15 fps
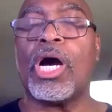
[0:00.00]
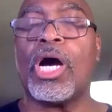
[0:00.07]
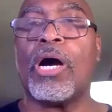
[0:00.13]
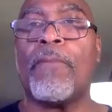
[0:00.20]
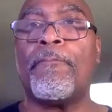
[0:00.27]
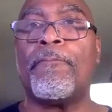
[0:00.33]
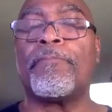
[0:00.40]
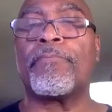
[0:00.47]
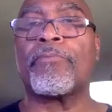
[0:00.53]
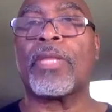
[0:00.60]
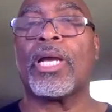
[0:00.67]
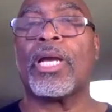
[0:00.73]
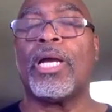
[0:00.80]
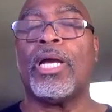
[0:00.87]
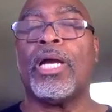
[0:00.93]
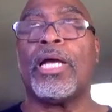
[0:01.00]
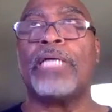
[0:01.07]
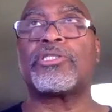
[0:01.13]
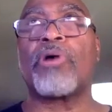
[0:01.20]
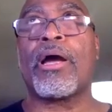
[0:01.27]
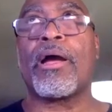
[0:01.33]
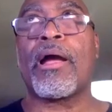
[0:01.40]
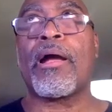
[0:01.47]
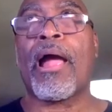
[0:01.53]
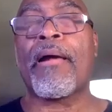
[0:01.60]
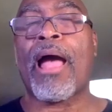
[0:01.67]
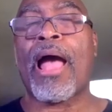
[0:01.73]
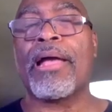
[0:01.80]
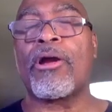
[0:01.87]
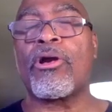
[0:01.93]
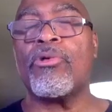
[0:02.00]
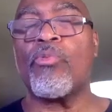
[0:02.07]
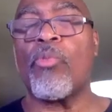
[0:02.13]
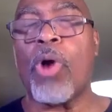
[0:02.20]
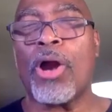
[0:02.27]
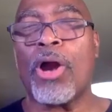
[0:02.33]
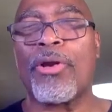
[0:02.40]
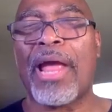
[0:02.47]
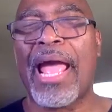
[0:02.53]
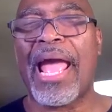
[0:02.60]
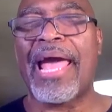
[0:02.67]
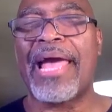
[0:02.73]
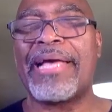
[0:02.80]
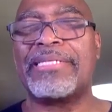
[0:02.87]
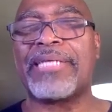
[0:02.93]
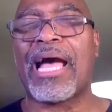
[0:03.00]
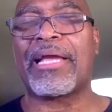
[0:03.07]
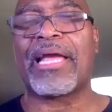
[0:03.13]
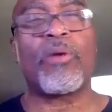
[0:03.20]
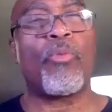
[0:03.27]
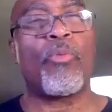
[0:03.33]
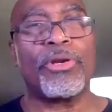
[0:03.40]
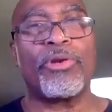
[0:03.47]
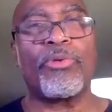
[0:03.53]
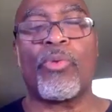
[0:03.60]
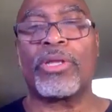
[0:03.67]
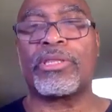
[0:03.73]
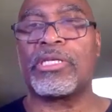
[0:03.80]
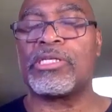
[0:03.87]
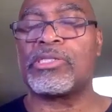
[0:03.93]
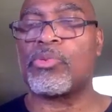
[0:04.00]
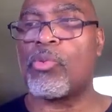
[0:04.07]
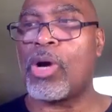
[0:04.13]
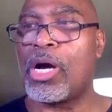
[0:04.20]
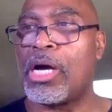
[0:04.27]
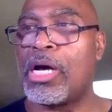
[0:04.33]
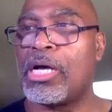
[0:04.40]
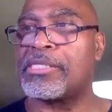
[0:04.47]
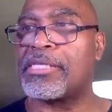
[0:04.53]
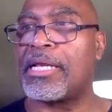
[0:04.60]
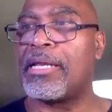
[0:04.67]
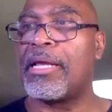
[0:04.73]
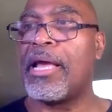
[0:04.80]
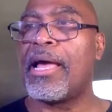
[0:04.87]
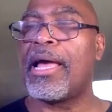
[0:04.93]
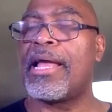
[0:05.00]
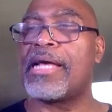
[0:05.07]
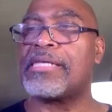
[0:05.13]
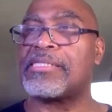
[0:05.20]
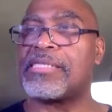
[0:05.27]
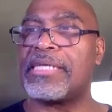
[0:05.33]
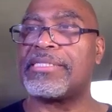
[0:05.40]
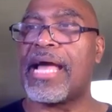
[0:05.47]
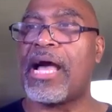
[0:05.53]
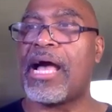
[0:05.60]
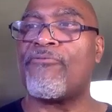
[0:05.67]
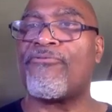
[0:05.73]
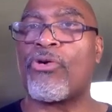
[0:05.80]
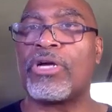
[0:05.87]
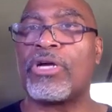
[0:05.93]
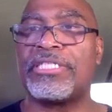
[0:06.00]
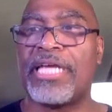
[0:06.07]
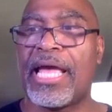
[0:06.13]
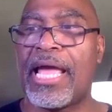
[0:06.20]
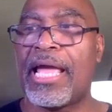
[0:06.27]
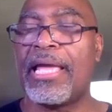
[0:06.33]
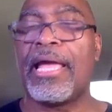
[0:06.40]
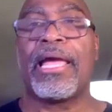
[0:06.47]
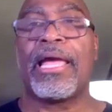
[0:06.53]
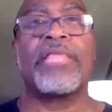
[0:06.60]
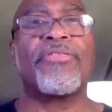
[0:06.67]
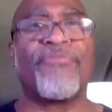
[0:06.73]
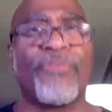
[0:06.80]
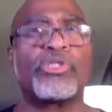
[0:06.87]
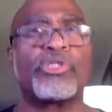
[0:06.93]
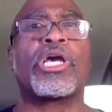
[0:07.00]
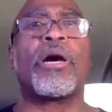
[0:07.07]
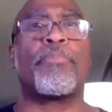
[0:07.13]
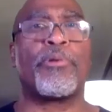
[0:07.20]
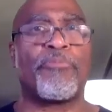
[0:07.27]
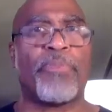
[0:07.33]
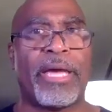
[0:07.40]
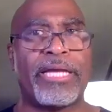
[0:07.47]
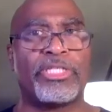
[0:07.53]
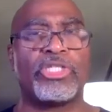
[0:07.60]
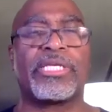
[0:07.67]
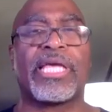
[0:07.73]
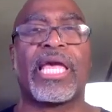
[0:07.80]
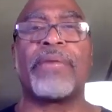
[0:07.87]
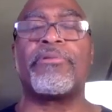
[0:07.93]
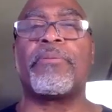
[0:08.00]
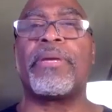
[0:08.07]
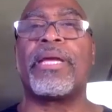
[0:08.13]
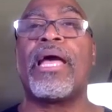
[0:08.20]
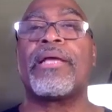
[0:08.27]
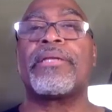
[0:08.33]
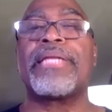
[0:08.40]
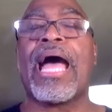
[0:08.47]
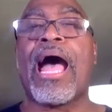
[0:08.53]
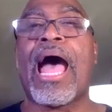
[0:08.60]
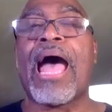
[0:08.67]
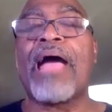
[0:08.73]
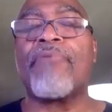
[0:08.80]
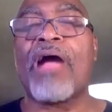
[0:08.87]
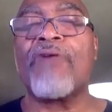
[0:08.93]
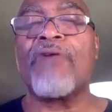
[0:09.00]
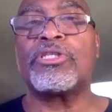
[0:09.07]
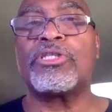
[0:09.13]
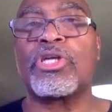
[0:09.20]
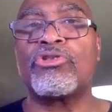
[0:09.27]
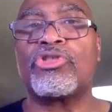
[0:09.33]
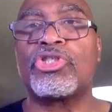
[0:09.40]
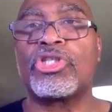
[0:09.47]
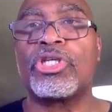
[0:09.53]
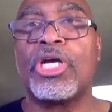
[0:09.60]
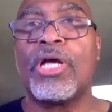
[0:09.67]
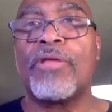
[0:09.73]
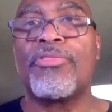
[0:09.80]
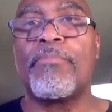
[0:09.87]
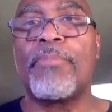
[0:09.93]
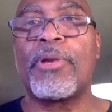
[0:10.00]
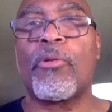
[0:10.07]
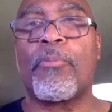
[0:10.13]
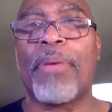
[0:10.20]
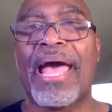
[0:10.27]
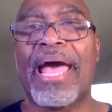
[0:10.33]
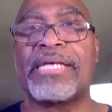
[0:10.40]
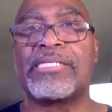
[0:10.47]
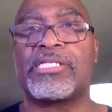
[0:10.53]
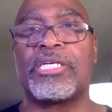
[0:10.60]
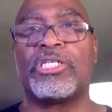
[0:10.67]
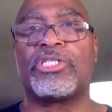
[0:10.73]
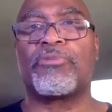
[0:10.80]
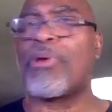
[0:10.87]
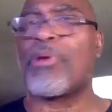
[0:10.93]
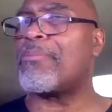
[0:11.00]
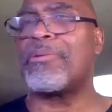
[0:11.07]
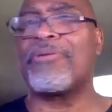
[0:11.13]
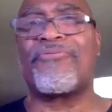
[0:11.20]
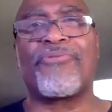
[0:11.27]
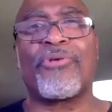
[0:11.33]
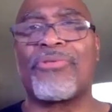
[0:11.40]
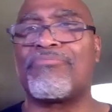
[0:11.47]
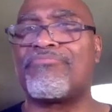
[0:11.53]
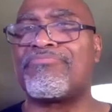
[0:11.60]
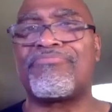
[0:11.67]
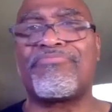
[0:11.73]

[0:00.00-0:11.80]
I heard water, and I kind of wondered what this was, and I sat down for a day, and the first couple of pages came to me. Now, I researched the Middle Passage probably for